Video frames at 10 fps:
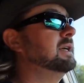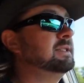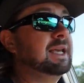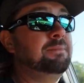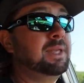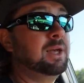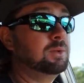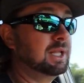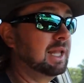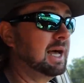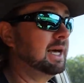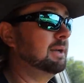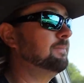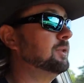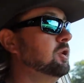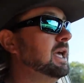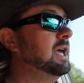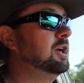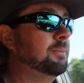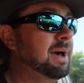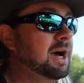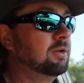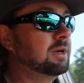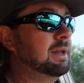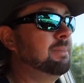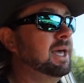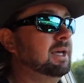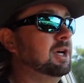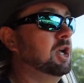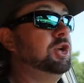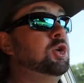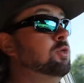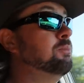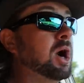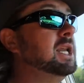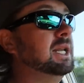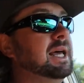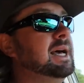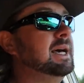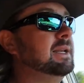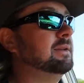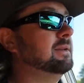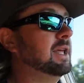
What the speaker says: Same thing with the line. You can't come out and make a new braided line